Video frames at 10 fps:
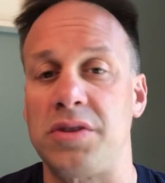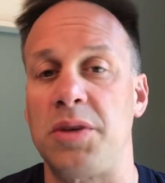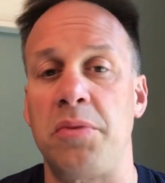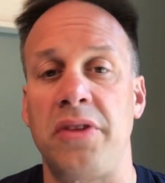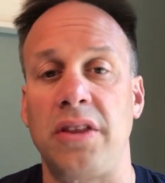
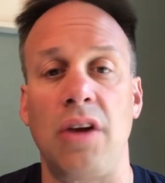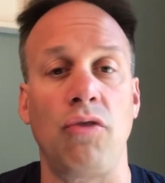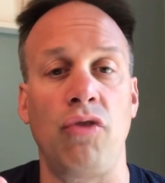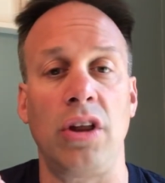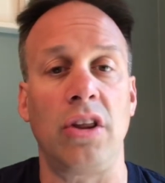someone that they
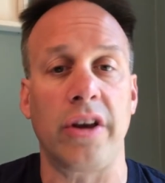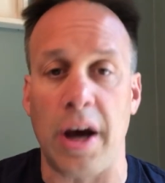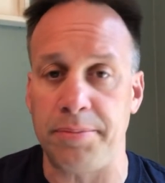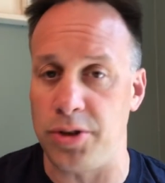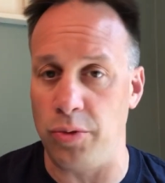really look
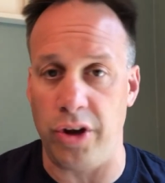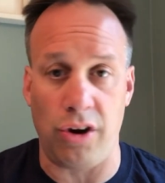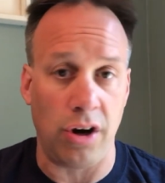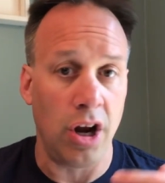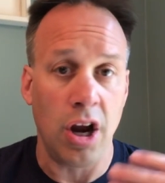up to,
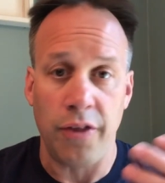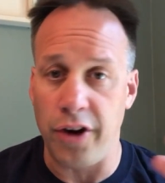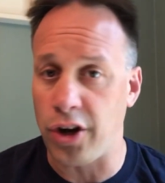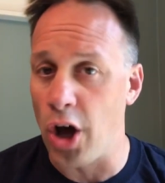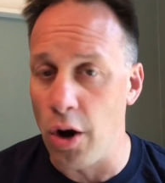their
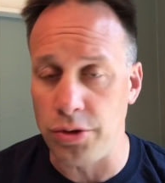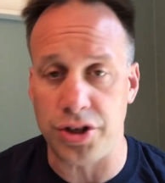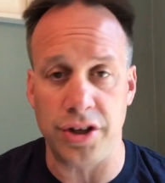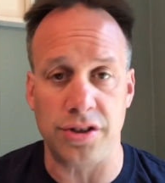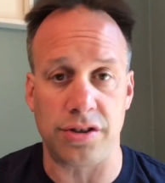
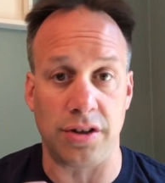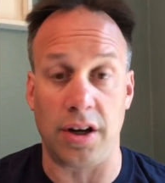coaches,